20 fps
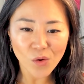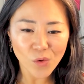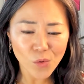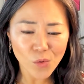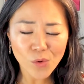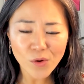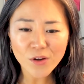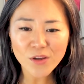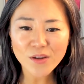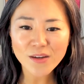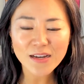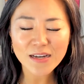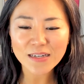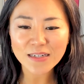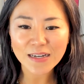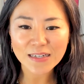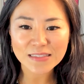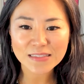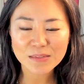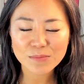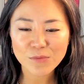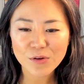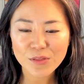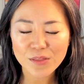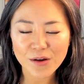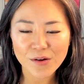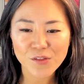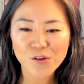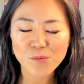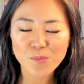Or you can connect them
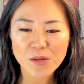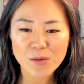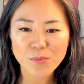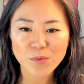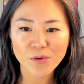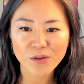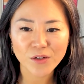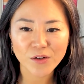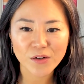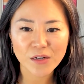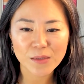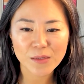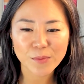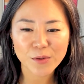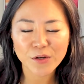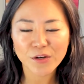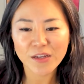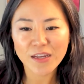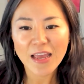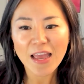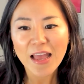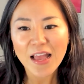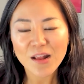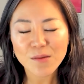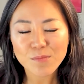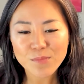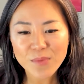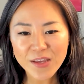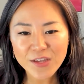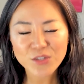with other people in your community,
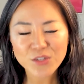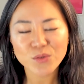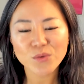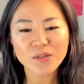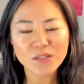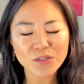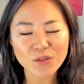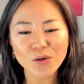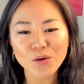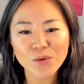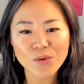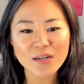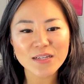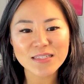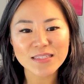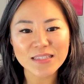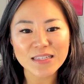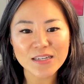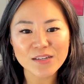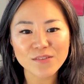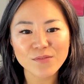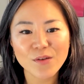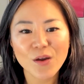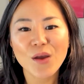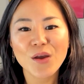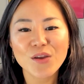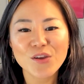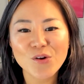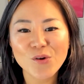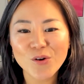and make sure to always leave
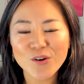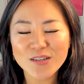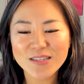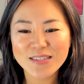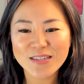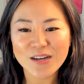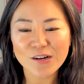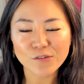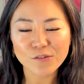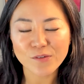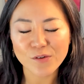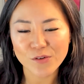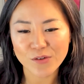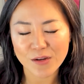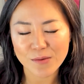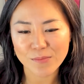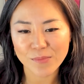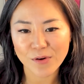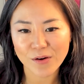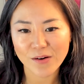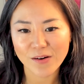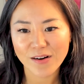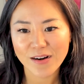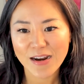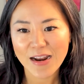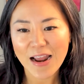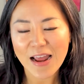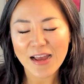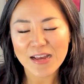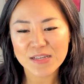your cell phone number
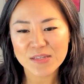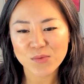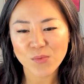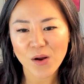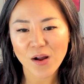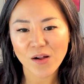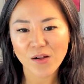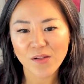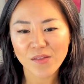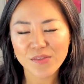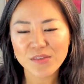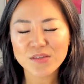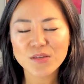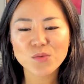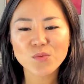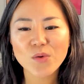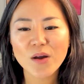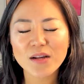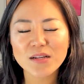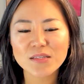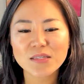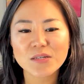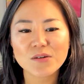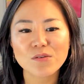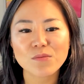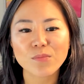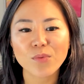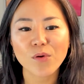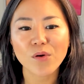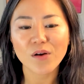as well. This is why it's
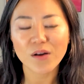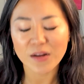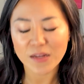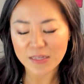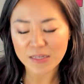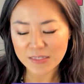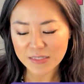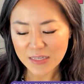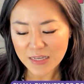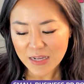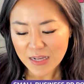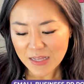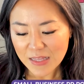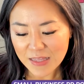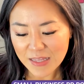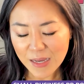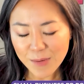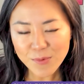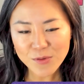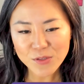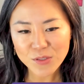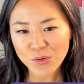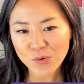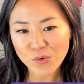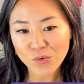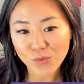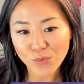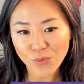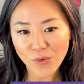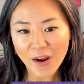so important. Is the
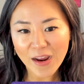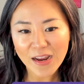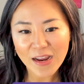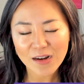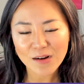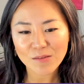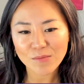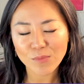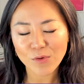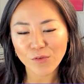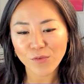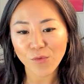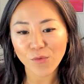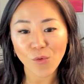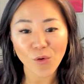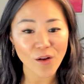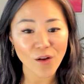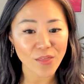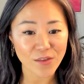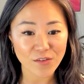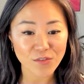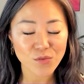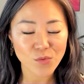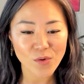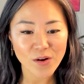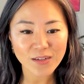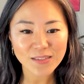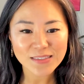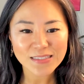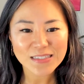episode right before this
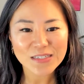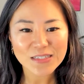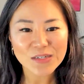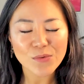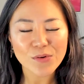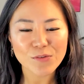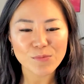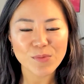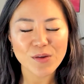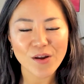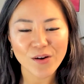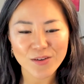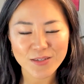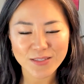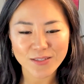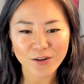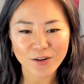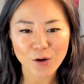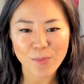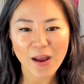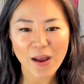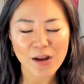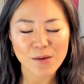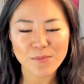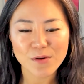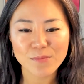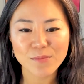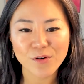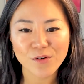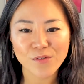one with PR Starter
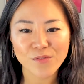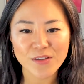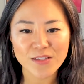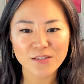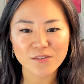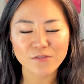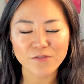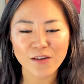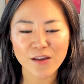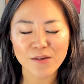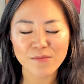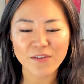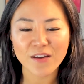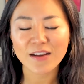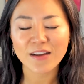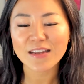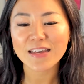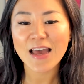Pack member Vincent Fanvan,